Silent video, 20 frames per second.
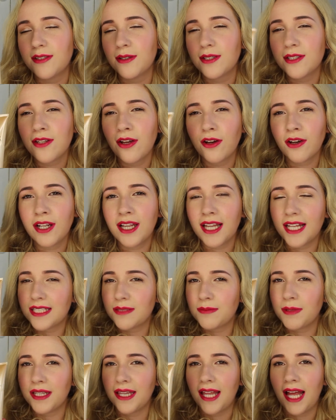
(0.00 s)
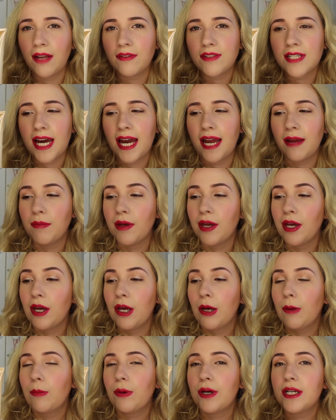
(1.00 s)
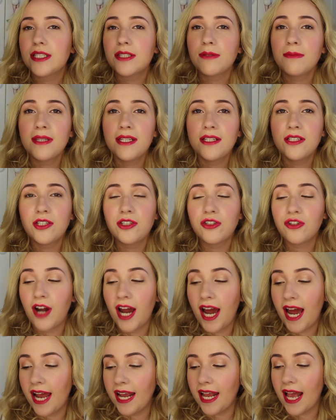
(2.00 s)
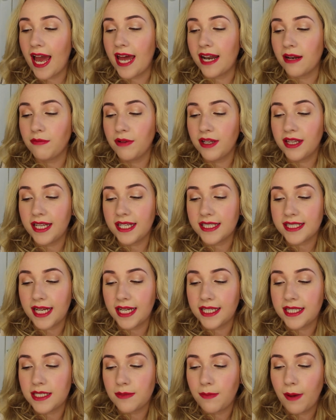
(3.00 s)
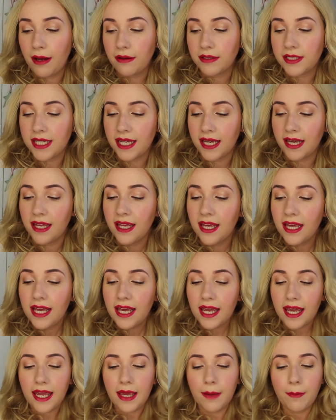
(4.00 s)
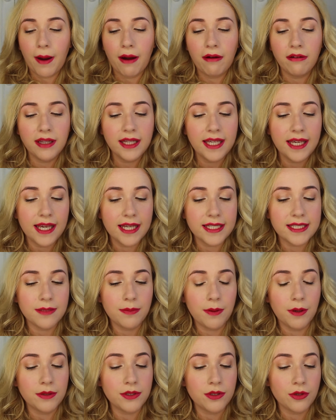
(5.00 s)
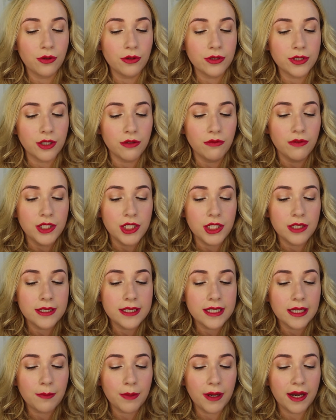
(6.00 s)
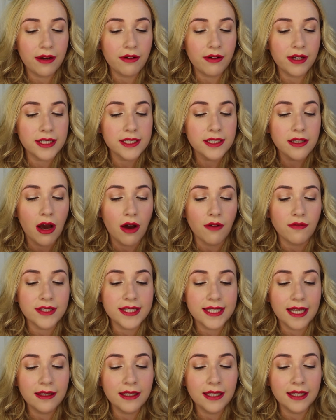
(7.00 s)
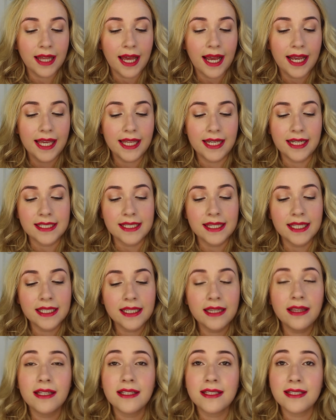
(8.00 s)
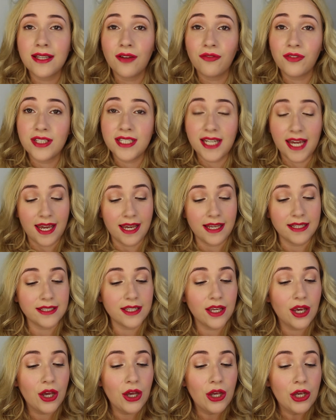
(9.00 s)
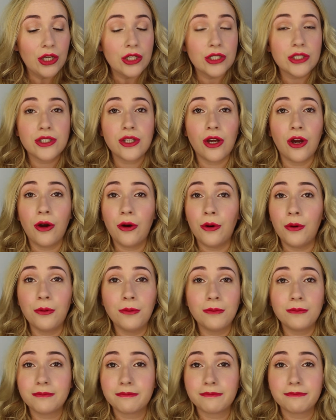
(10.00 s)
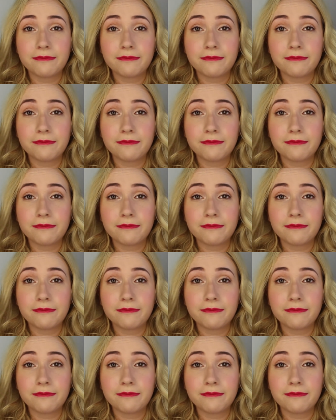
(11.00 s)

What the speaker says: so it's not going to last me a lifetime, but it's something to try and I'm really excited about it. It apparently is supposed to also reduce the appearance of cellulite in as little as 7 days. So